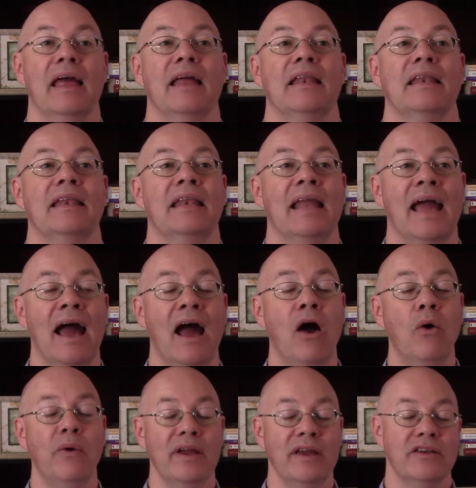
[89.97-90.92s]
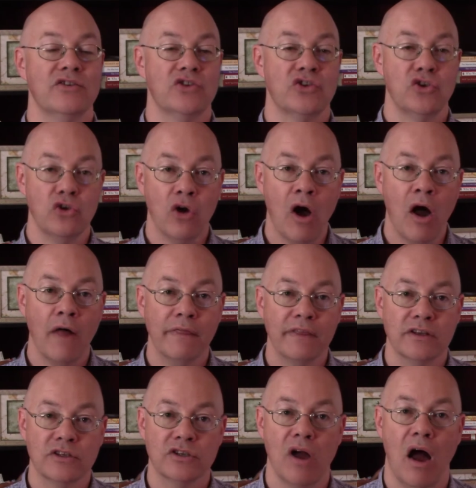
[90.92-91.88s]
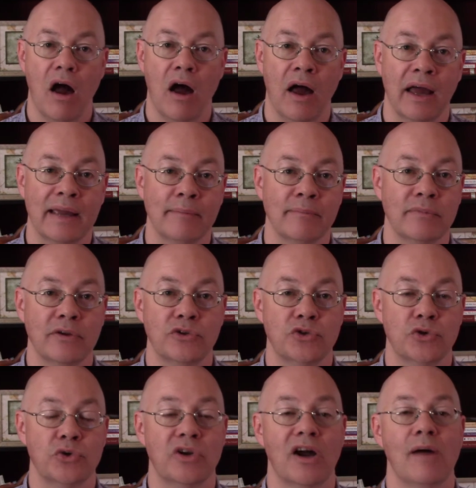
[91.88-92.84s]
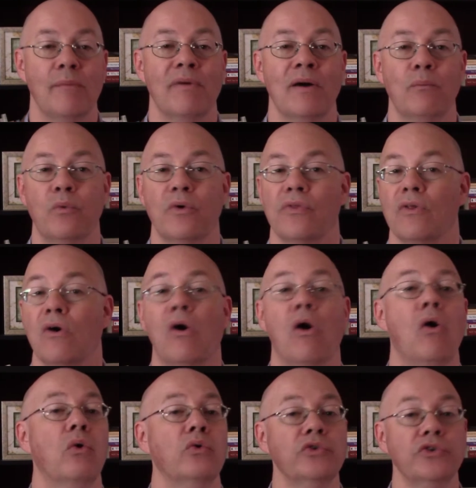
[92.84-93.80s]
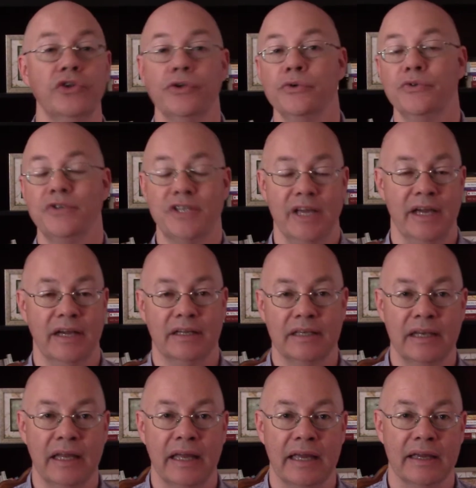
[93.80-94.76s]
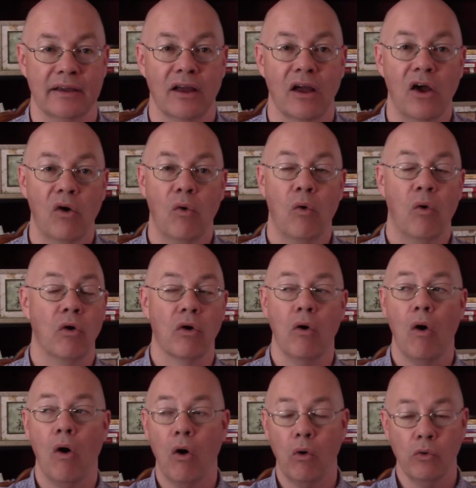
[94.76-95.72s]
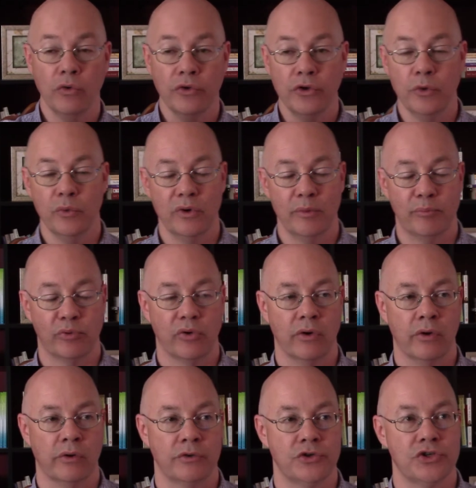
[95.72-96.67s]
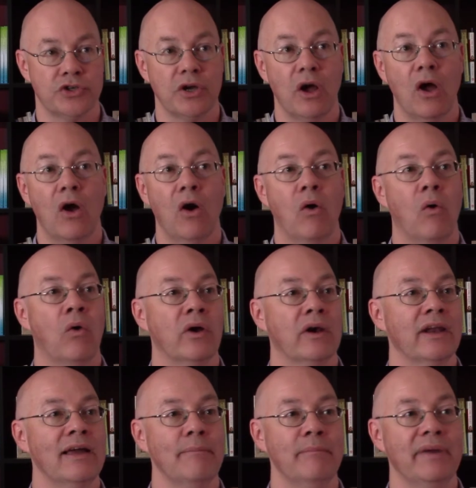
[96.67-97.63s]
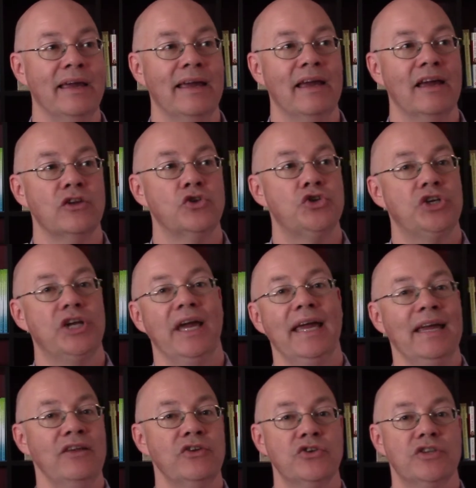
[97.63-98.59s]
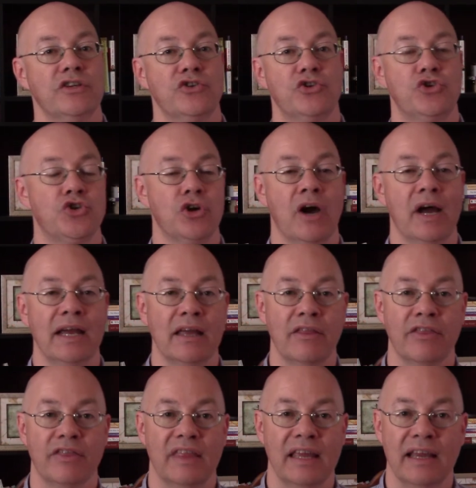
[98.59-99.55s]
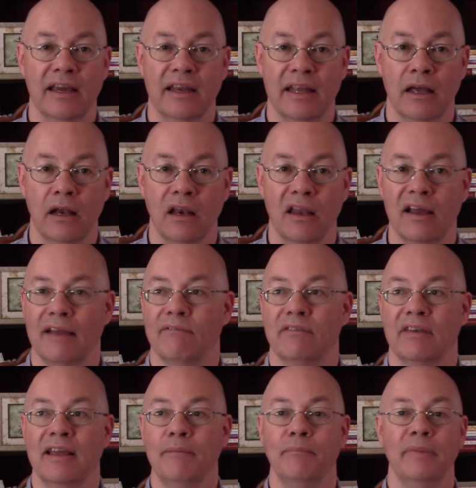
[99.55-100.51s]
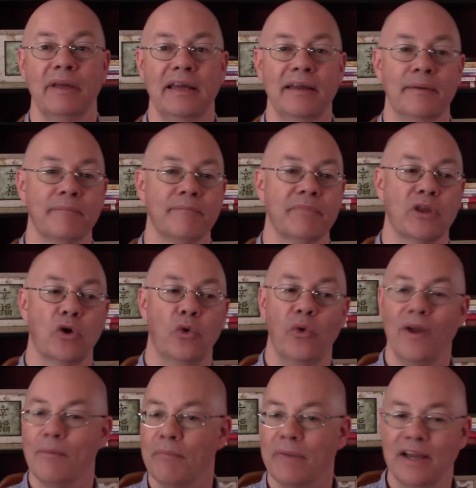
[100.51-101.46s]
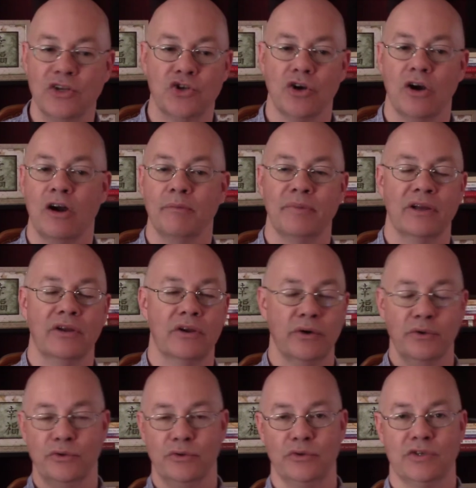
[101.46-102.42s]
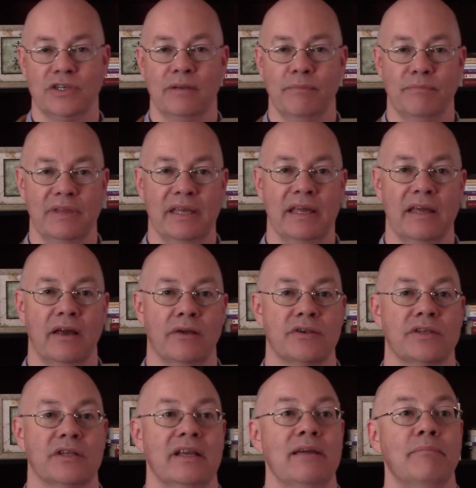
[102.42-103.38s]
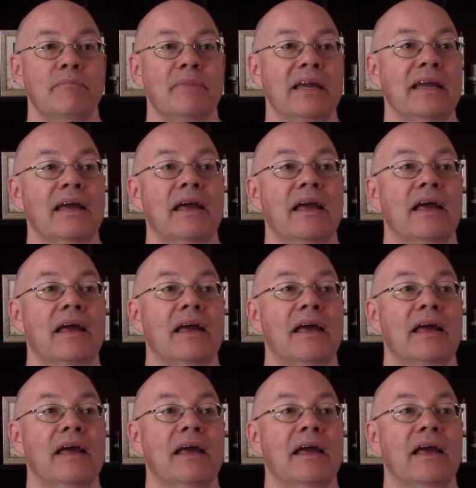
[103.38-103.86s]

Now is not the time to come up with a whole new technique or a whole new approach, or let me change this giant thing in our life. Let me quit my job and go do something else. Let me